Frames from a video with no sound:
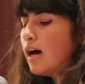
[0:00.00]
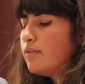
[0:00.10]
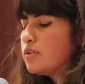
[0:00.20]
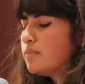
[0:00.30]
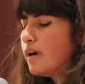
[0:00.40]

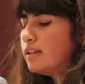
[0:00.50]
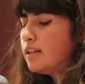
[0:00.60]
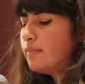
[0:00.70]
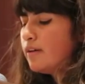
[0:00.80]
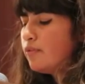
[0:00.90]
I was
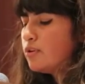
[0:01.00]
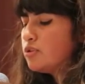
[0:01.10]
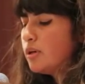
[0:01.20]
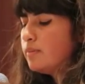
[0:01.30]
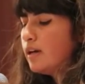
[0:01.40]
reminded of my
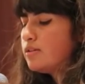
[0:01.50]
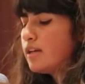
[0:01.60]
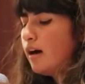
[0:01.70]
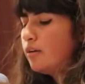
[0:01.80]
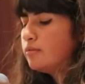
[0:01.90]
first trip
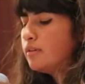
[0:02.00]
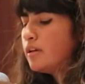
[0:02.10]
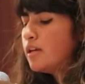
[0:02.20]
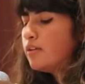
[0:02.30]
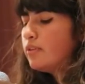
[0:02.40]
downtown,
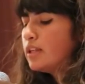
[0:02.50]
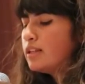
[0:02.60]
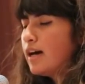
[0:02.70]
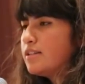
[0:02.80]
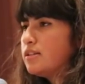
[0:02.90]

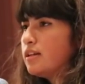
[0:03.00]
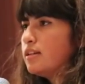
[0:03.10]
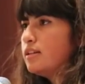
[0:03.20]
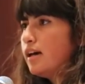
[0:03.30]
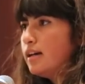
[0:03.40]
feeling
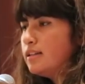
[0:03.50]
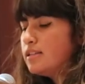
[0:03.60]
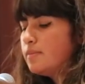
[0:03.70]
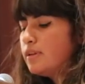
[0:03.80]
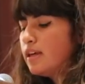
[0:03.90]
isolated and
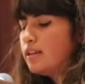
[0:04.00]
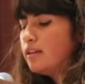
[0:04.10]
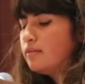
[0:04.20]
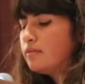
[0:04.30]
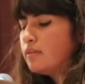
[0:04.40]

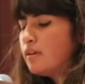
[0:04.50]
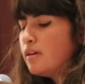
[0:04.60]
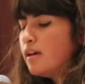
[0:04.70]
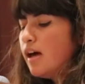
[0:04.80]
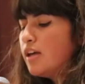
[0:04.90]
intimidated.
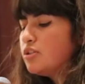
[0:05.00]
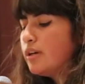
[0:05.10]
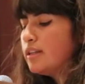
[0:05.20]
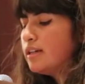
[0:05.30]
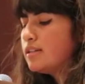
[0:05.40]
As
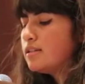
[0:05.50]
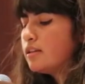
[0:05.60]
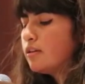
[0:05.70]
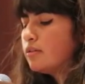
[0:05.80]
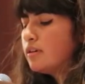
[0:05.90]
training
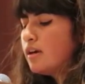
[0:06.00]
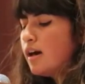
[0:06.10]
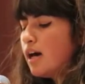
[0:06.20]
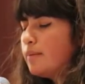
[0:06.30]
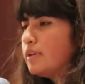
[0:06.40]
continued,
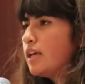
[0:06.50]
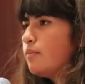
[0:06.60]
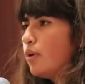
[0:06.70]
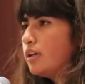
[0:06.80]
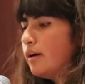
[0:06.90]
I
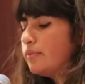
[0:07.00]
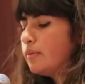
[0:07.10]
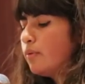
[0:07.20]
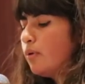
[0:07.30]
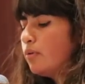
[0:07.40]
became more
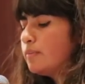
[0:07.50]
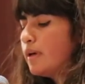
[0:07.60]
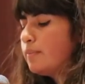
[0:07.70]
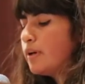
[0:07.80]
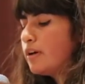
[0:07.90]
comfortable with
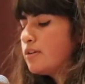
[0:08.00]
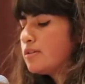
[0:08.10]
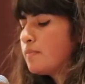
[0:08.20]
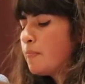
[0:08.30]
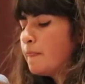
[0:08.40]
my
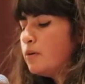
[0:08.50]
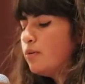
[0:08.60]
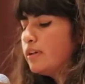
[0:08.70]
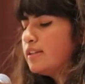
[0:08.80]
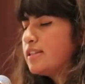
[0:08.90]
peers,
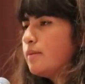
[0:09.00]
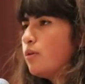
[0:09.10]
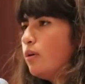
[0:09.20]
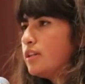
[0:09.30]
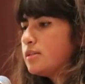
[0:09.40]
who had the
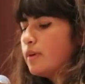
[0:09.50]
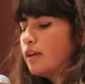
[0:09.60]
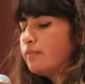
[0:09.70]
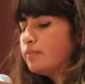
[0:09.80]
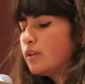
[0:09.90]
same goal as
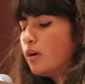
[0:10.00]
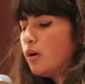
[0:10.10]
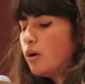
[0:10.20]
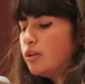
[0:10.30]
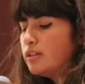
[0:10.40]
me,
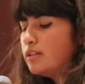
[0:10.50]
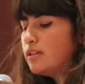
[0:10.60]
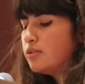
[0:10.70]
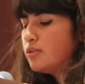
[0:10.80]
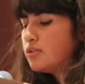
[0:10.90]
earning an
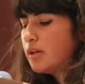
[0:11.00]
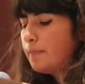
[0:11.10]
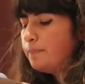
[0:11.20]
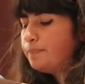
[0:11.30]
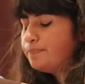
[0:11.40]
internship.